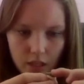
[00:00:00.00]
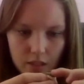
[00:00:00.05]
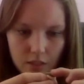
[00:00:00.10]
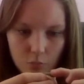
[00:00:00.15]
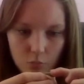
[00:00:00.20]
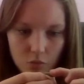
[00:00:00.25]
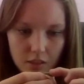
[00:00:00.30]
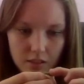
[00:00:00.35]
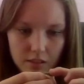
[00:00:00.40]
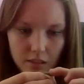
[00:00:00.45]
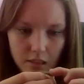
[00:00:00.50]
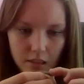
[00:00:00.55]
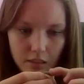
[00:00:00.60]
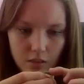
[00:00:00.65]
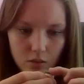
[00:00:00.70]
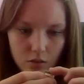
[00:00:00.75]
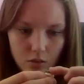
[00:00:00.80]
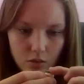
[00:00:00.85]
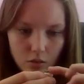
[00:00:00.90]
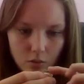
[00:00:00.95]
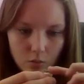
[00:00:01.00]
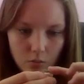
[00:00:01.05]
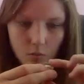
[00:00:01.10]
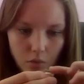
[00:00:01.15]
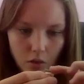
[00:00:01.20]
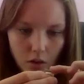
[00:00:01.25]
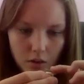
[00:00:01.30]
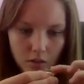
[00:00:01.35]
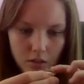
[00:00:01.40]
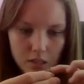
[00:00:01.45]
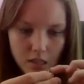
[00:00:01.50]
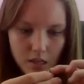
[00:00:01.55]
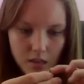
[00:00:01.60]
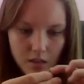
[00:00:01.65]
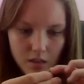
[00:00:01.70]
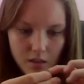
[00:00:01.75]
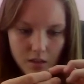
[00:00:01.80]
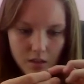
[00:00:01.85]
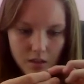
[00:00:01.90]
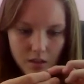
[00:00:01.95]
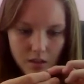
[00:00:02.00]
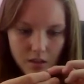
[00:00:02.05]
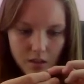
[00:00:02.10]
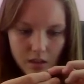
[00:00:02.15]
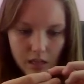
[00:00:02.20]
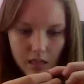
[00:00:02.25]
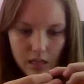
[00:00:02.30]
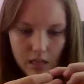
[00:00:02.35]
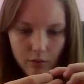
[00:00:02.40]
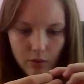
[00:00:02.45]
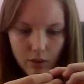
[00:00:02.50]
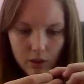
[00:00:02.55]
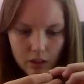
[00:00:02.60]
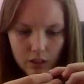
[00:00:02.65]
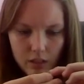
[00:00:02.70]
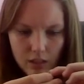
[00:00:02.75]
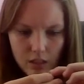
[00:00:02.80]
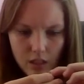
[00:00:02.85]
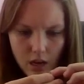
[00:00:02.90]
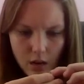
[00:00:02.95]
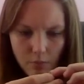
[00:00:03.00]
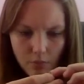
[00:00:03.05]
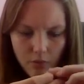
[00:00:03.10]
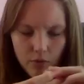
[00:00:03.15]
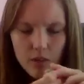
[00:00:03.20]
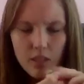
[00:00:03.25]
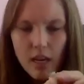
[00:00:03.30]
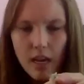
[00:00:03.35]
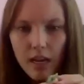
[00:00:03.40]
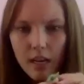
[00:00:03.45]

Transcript: face besides those 2 marks. And if you look at the top of his